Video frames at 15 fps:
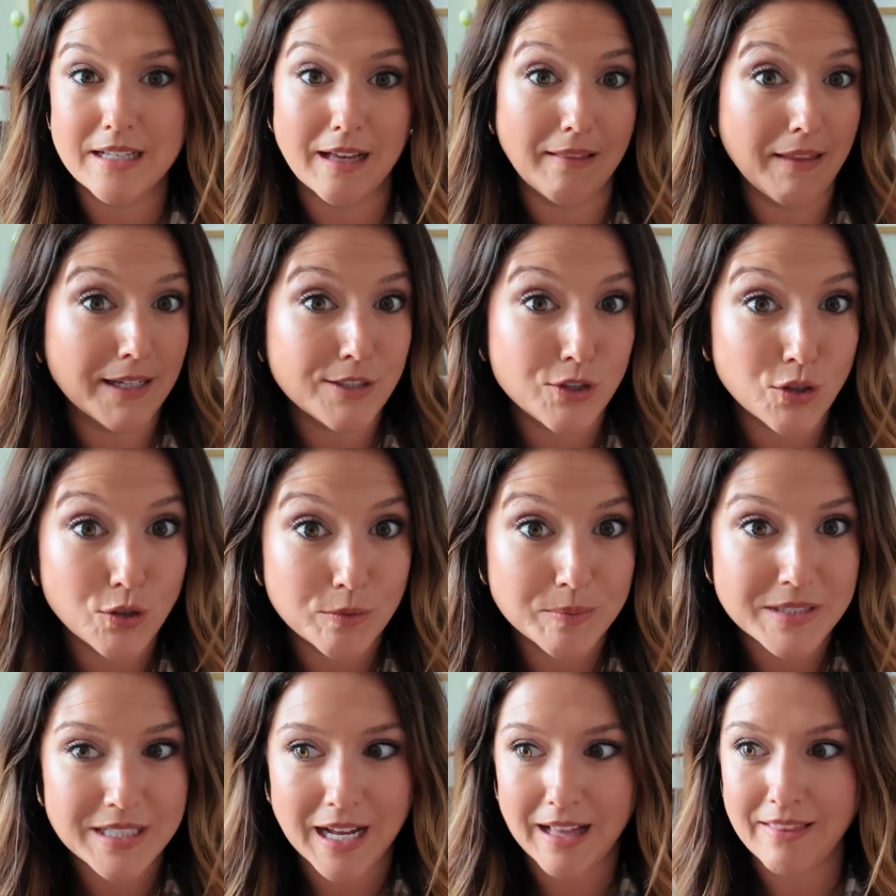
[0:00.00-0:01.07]
I like
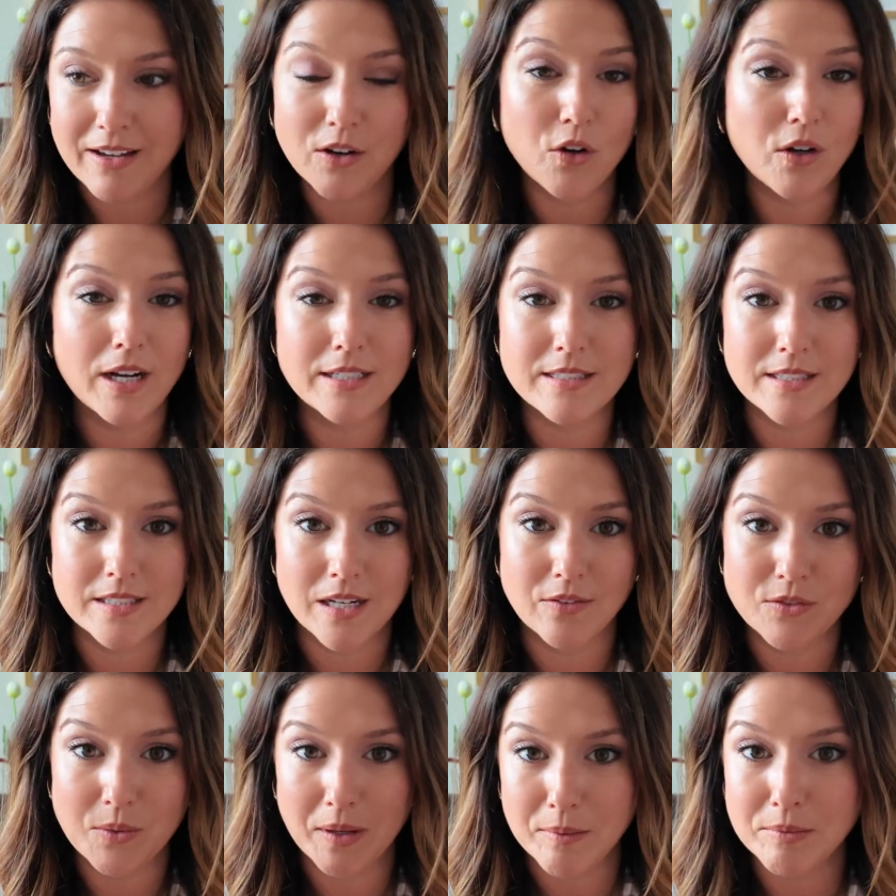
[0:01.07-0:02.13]
dupes. I like all kinds of stuff.
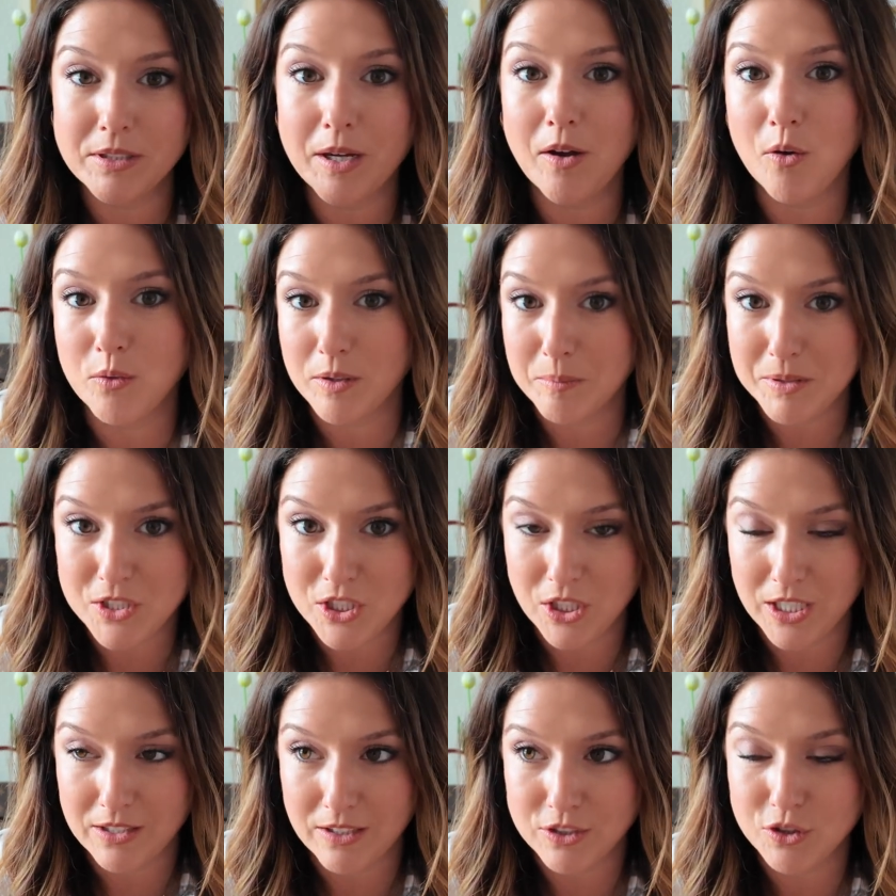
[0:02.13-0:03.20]
So I will not only be
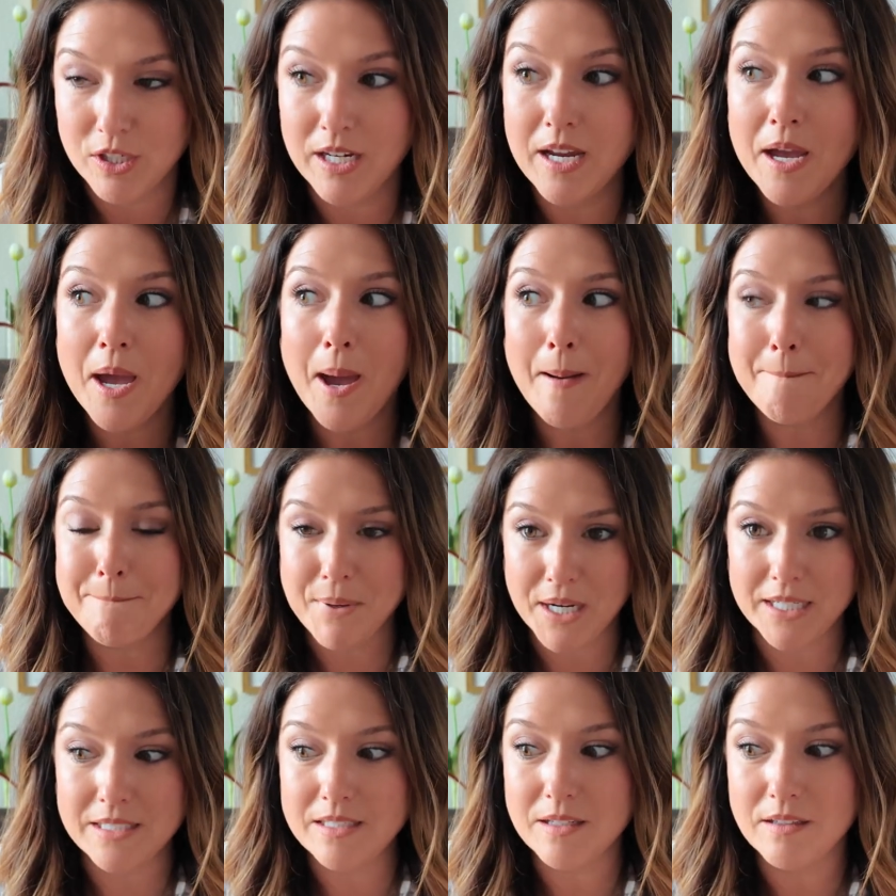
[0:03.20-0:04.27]
sharing luxury,
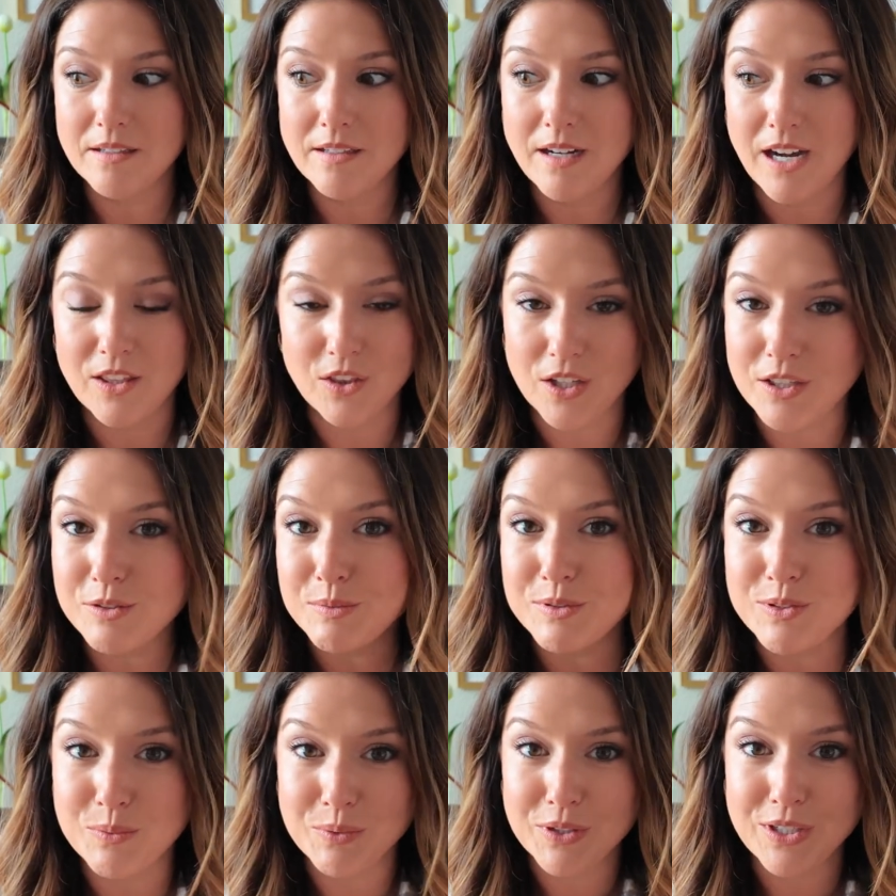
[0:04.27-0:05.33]
but I thought this was
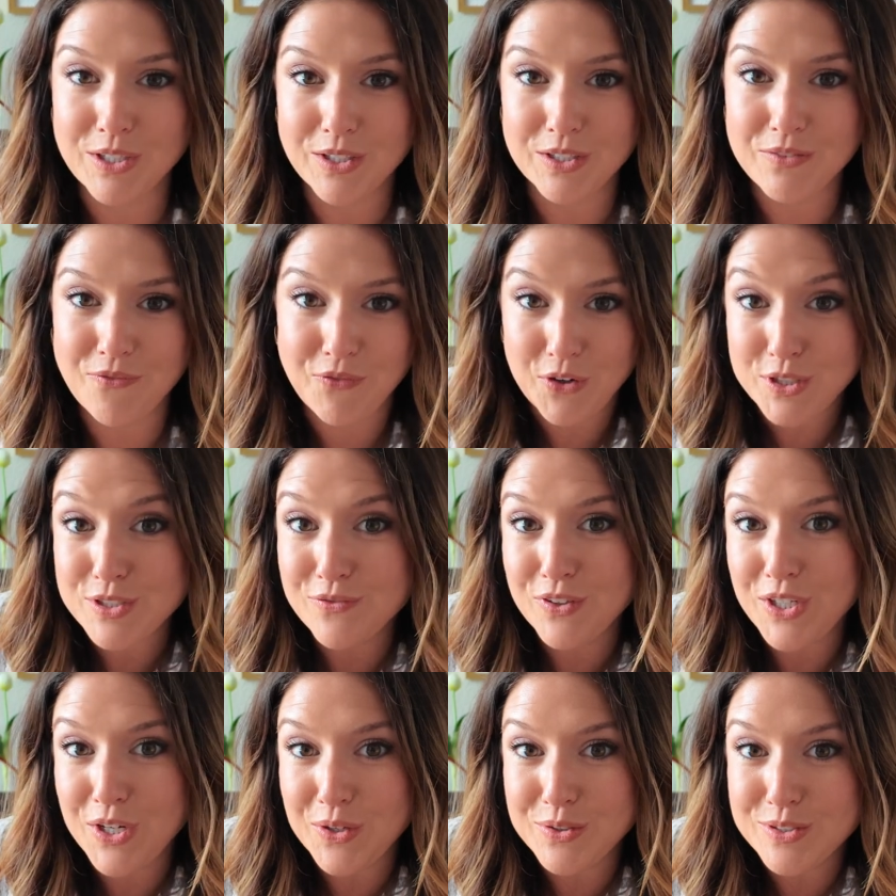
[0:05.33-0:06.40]
a really good first
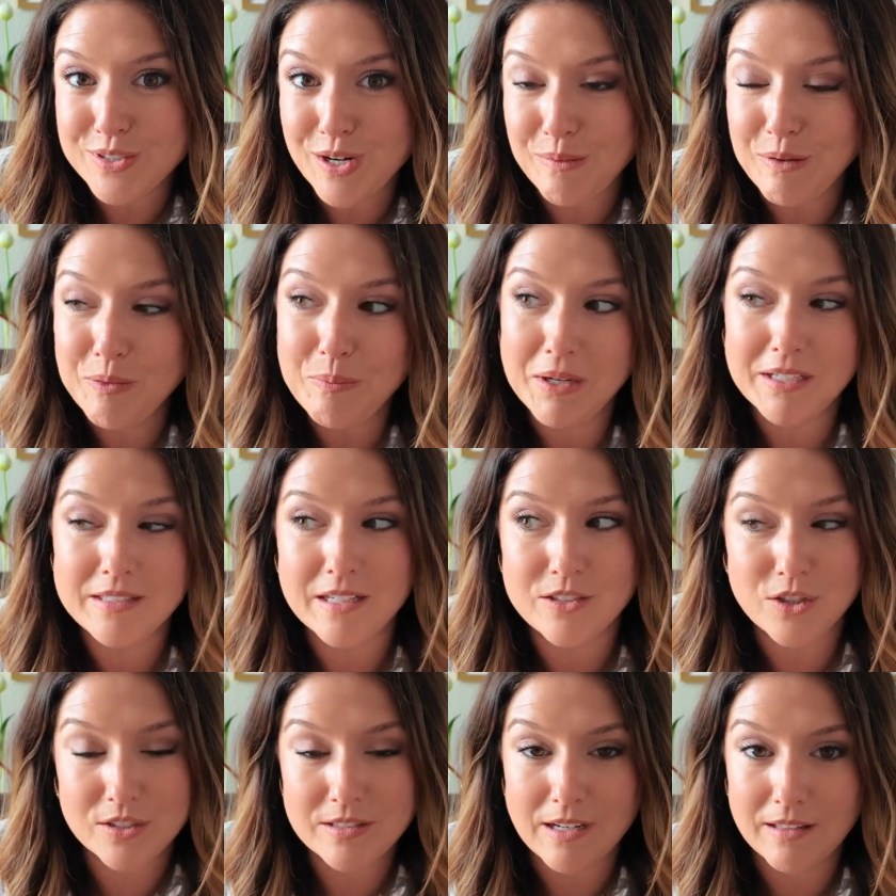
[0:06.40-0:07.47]
video to start with because I
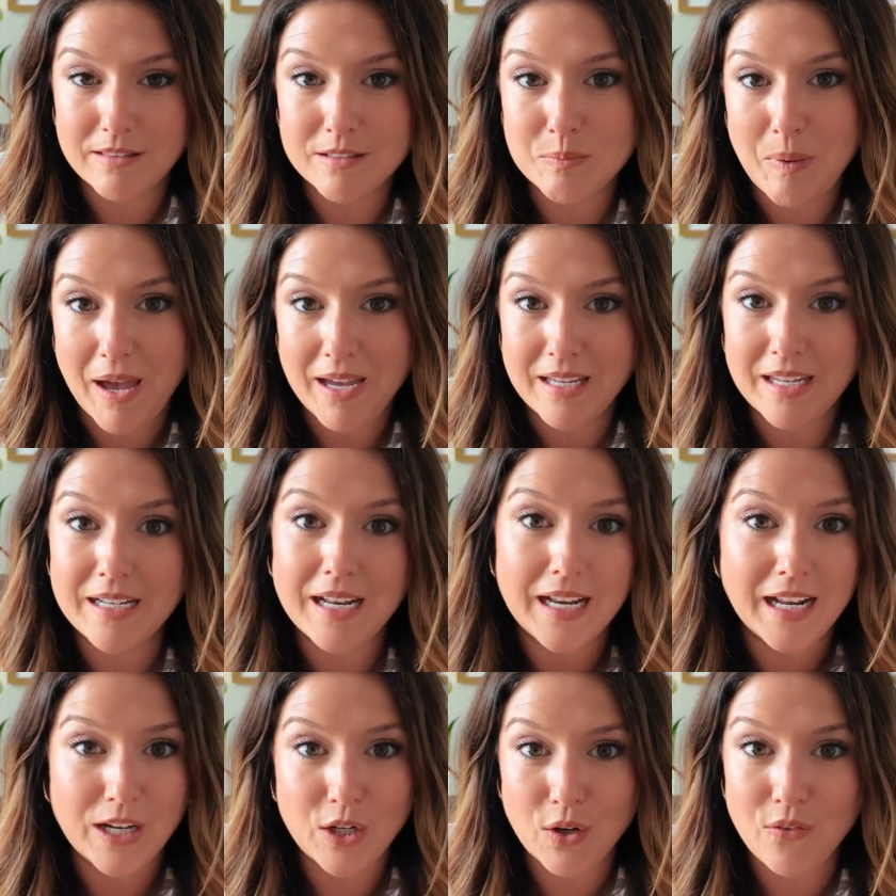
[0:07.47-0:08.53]
just got this bag in and
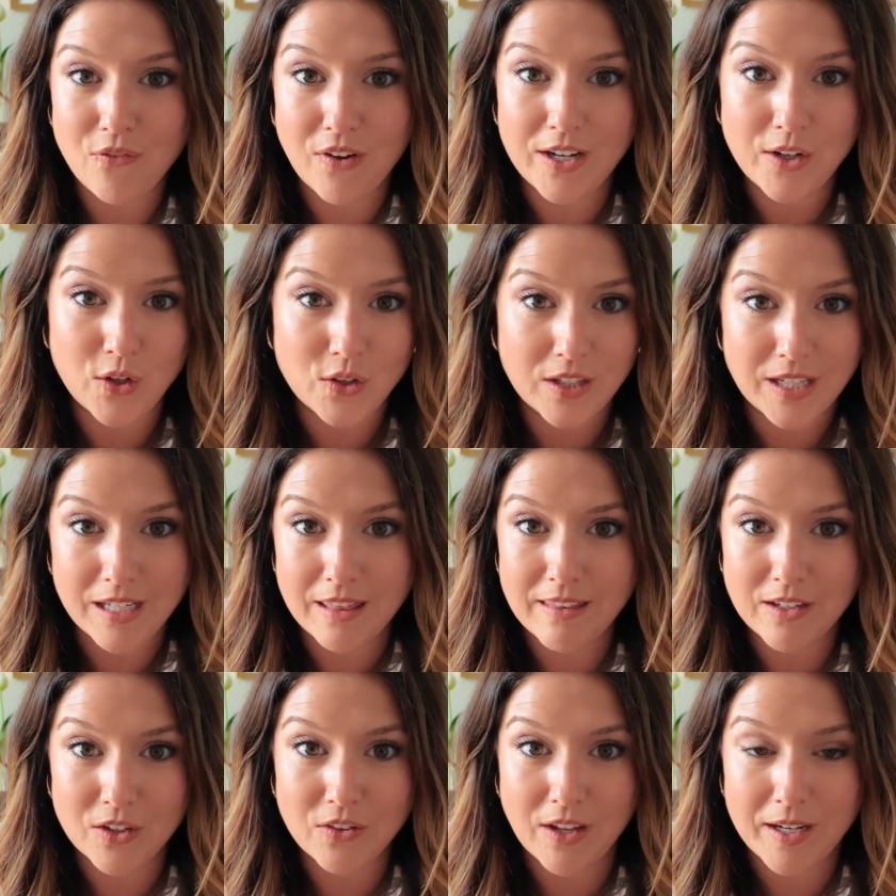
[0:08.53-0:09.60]
I couldn't find hardly
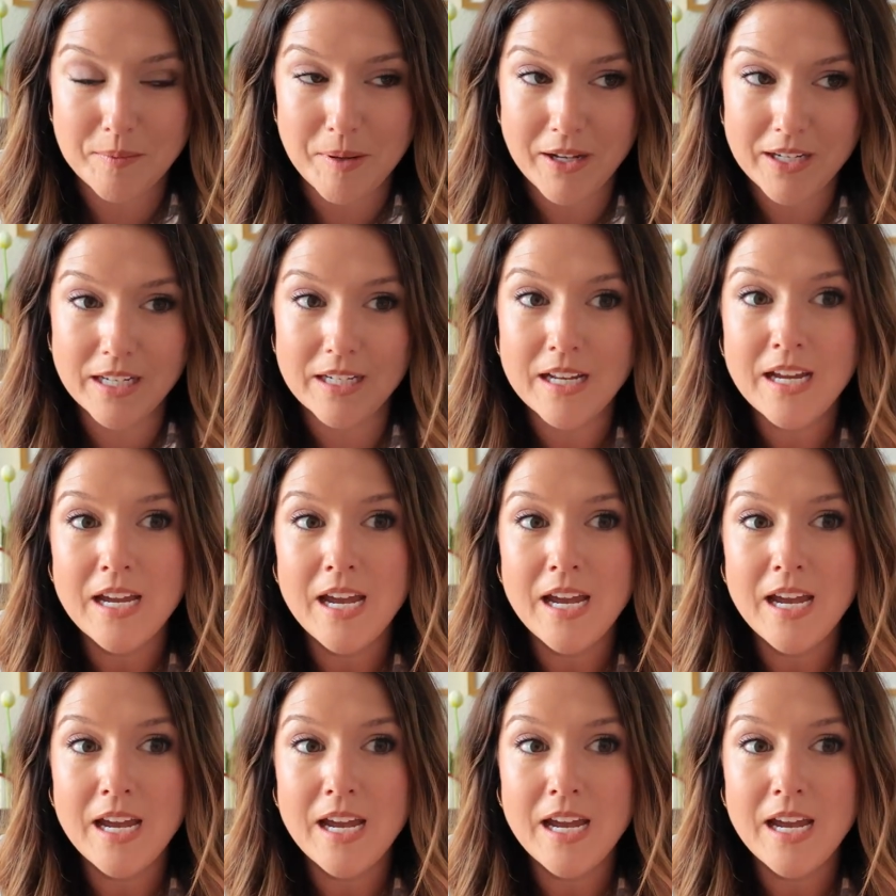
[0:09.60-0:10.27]
anything online about it.